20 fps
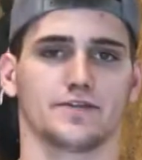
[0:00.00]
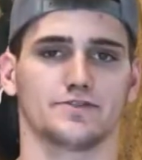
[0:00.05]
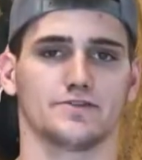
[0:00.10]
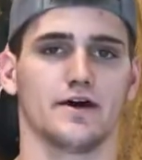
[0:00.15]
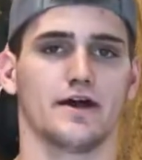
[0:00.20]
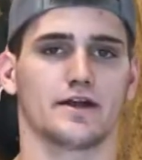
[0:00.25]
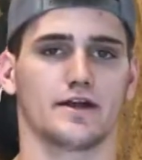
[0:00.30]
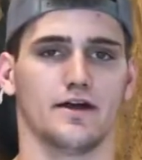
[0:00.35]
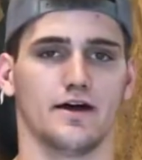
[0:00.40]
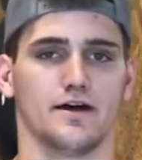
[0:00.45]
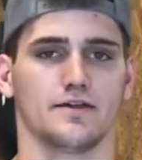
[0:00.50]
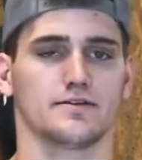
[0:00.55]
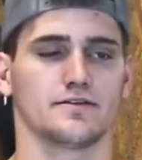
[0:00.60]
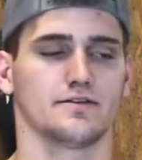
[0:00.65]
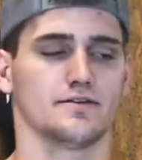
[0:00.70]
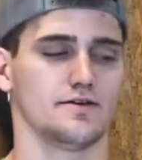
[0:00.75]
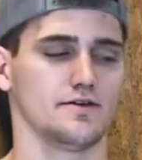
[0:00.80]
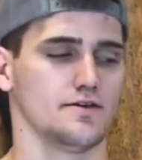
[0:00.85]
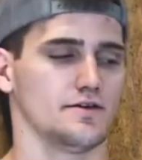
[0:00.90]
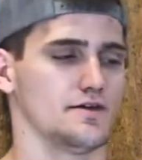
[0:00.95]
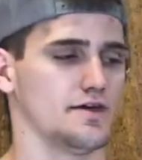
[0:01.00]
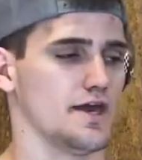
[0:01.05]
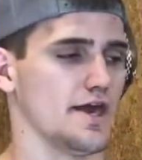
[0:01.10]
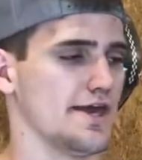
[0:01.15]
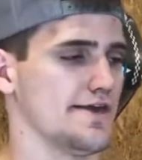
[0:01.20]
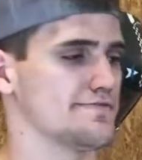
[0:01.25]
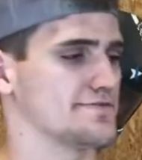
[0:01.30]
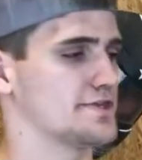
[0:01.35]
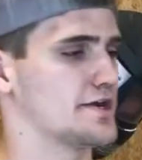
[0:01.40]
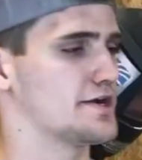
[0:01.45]
so I got
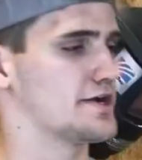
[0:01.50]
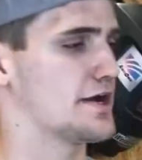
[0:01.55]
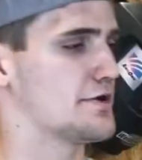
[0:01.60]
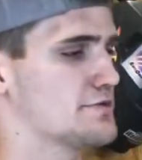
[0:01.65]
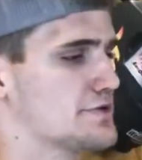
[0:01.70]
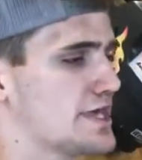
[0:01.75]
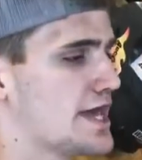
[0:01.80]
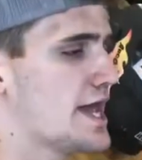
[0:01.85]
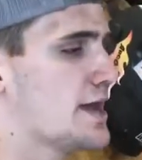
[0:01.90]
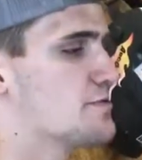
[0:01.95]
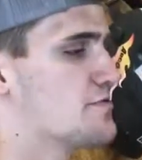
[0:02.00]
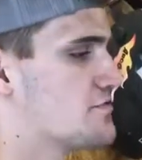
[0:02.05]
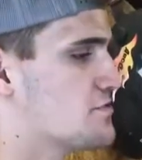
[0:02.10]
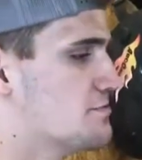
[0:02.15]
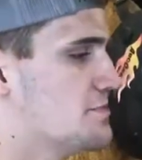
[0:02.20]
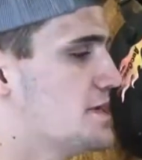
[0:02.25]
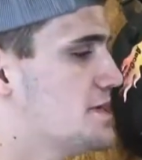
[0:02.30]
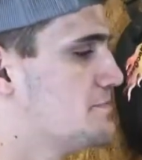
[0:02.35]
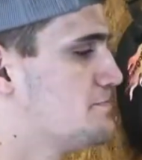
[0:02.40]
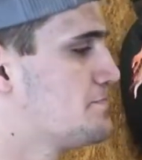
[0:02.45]
Evan there to hold the camera for a minute.